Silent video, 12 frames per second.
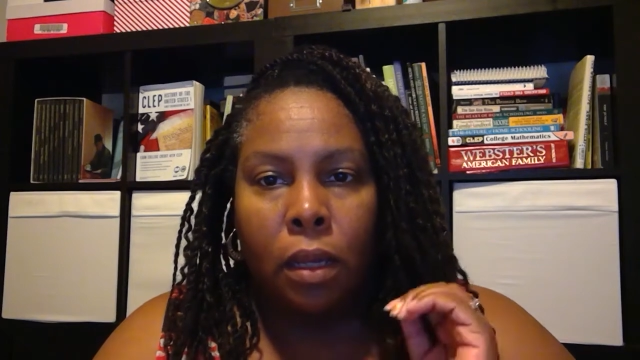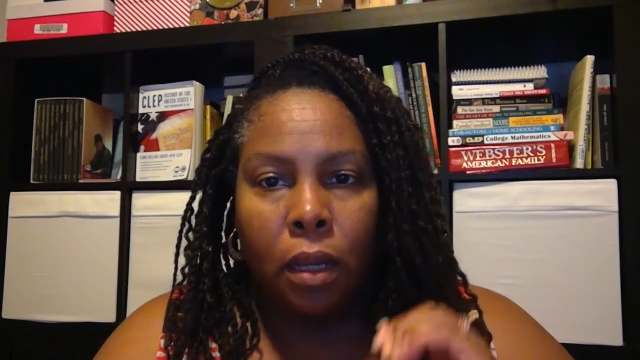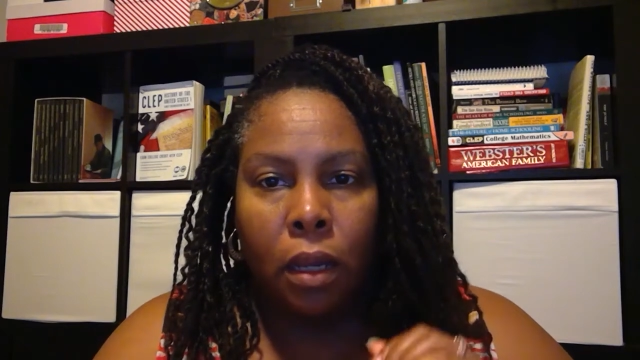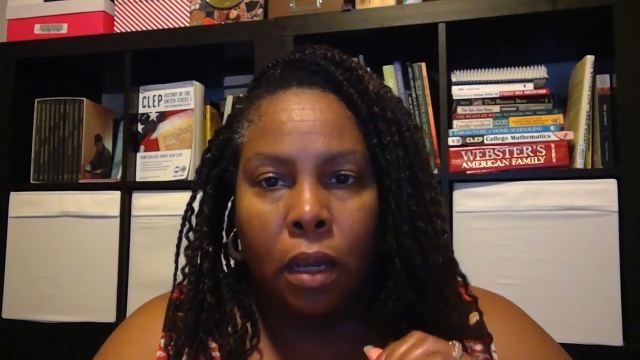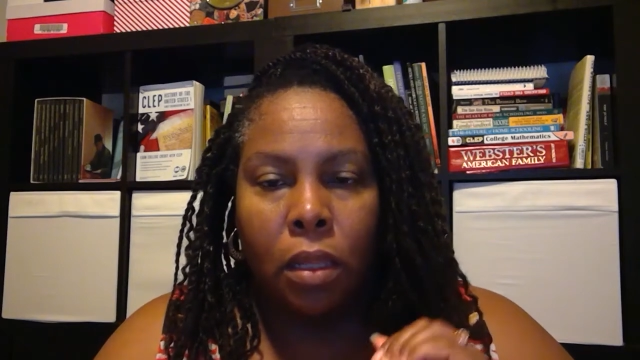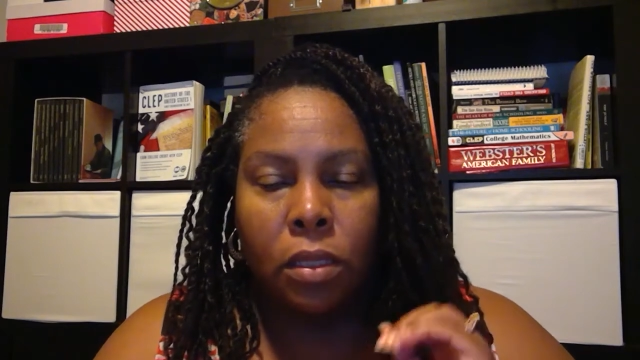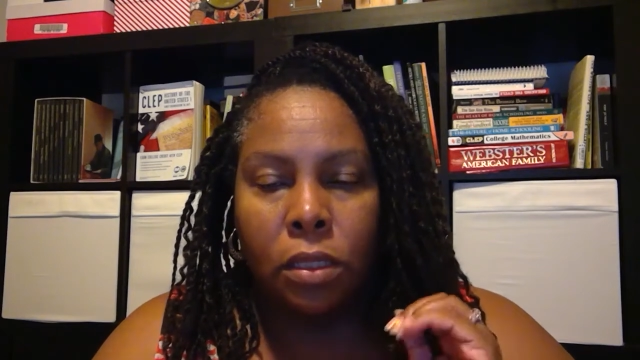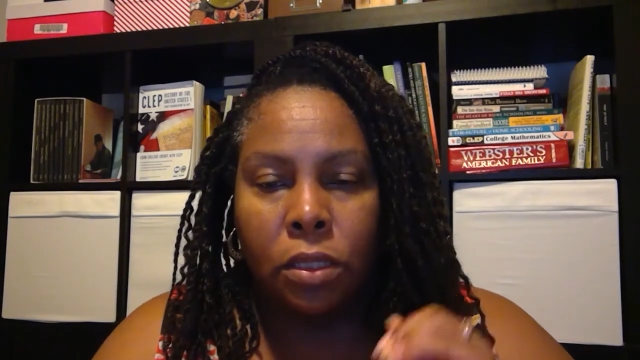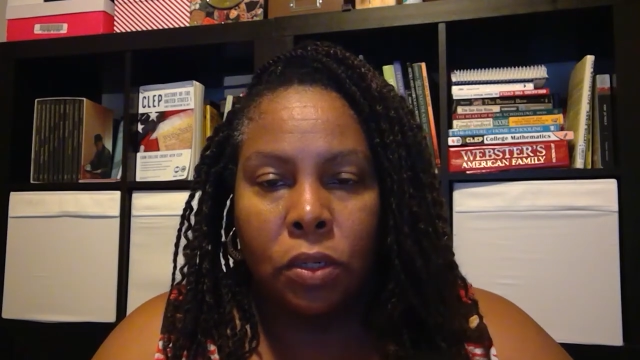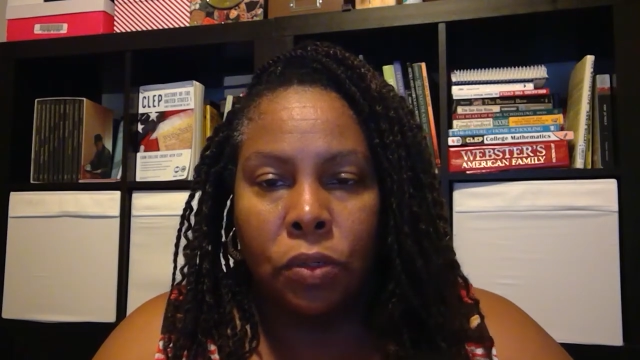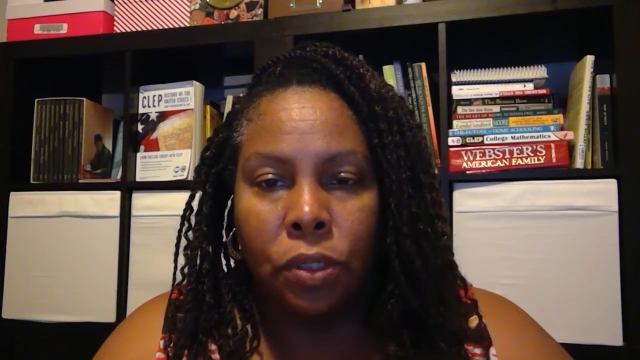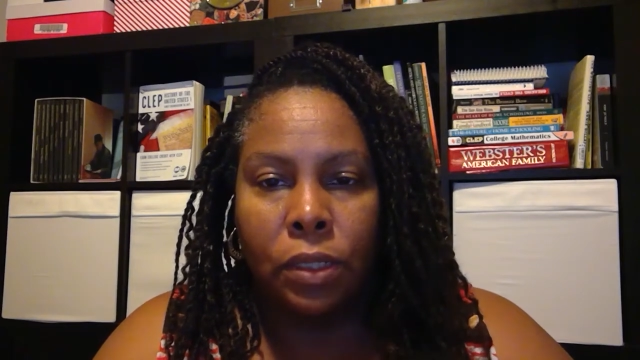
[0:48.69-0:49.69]
English and
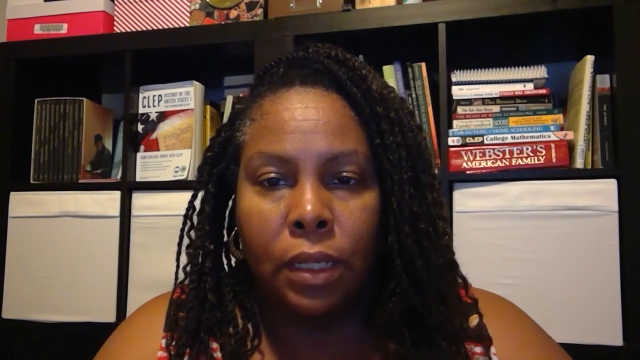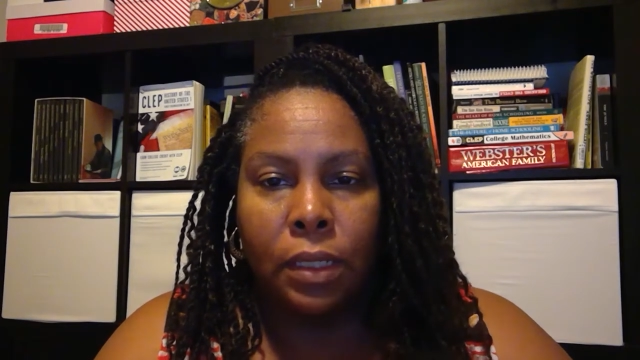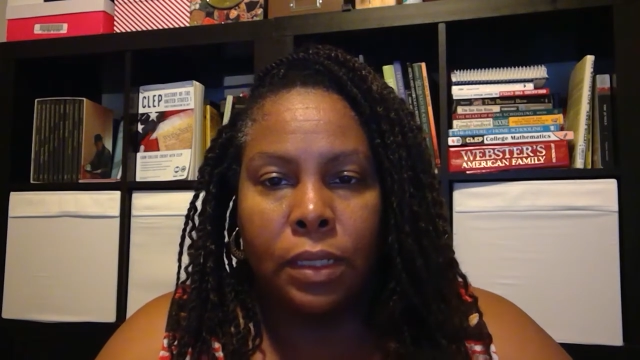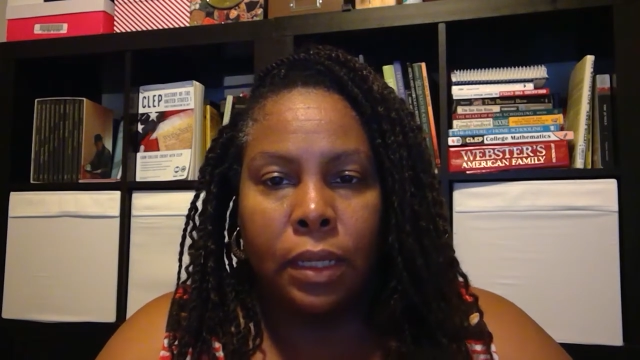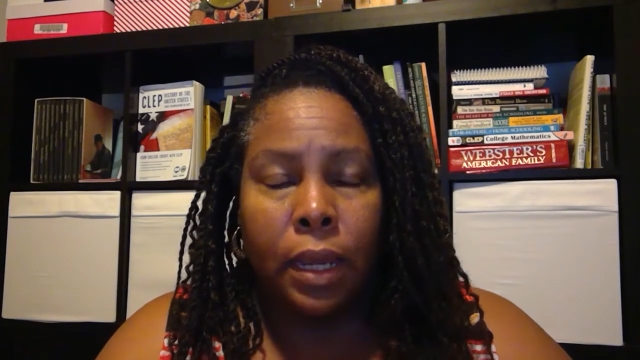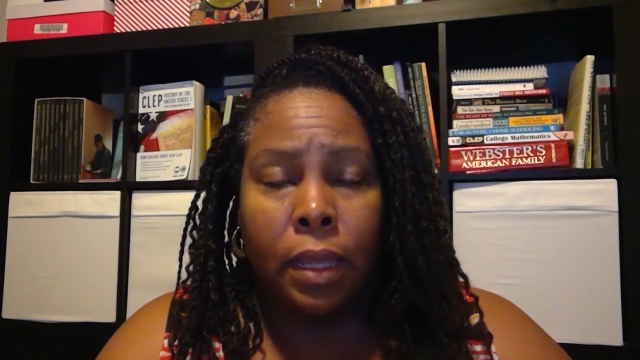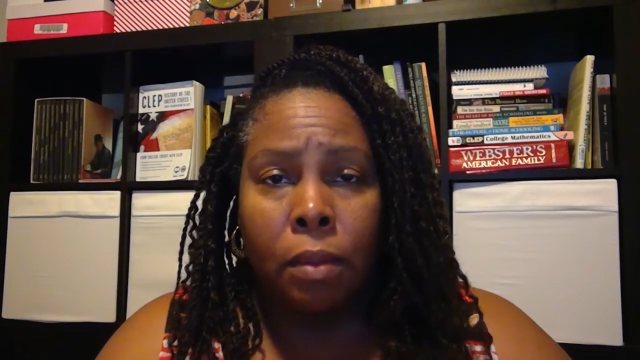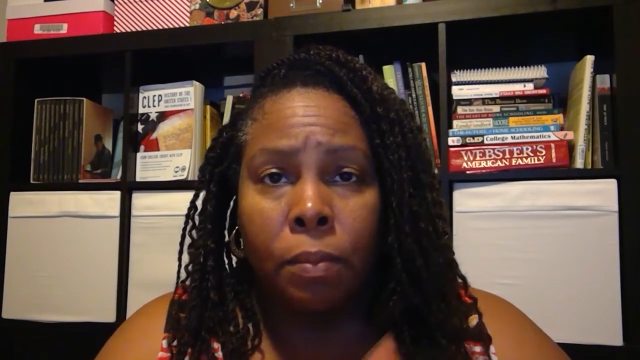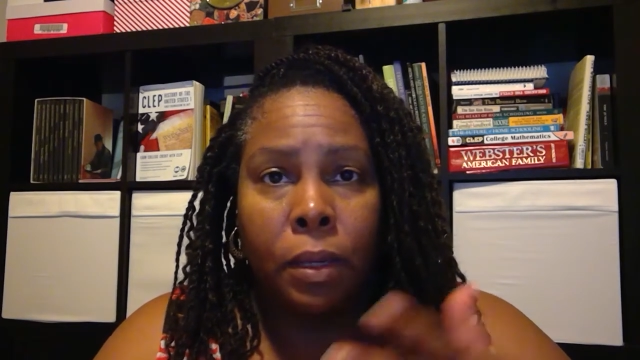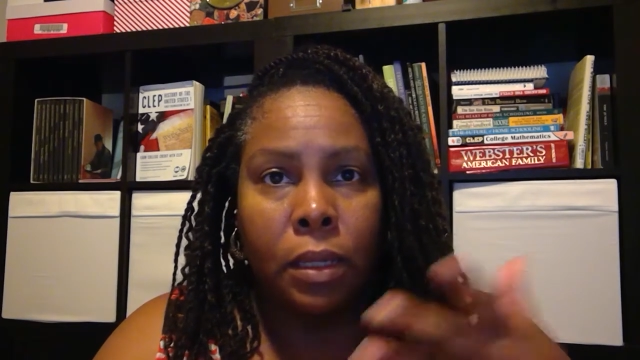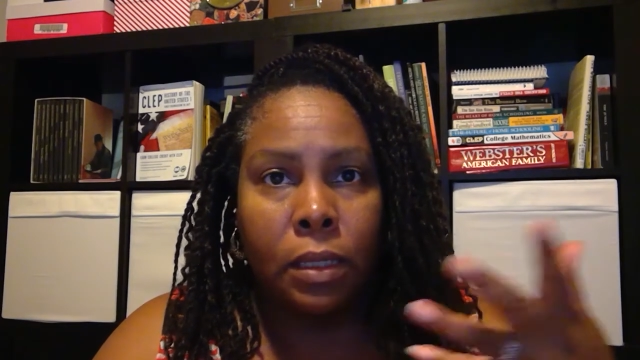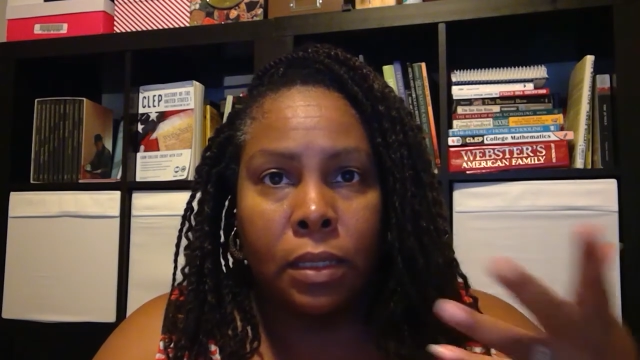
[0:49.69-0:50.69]
social studies together
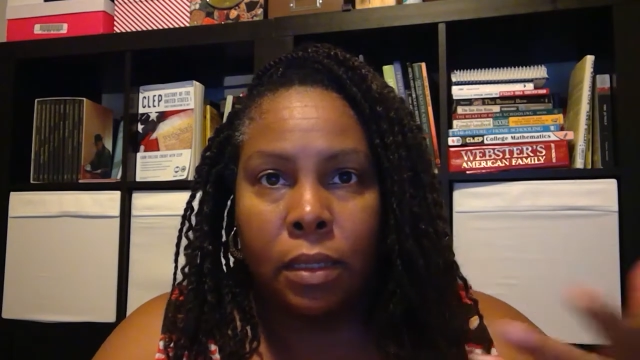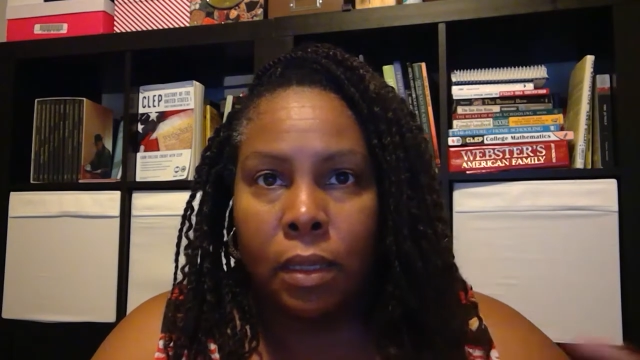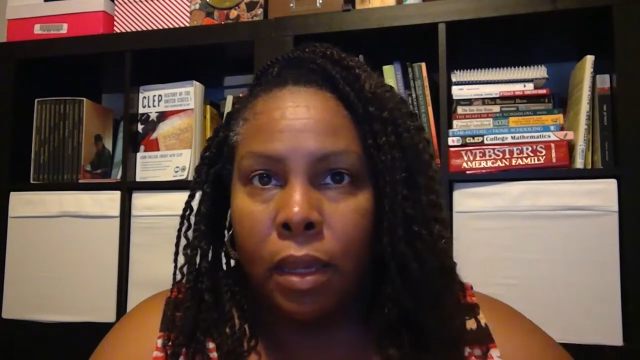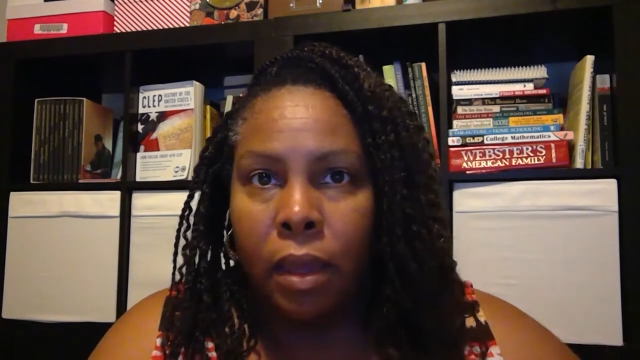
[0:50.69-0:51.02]
because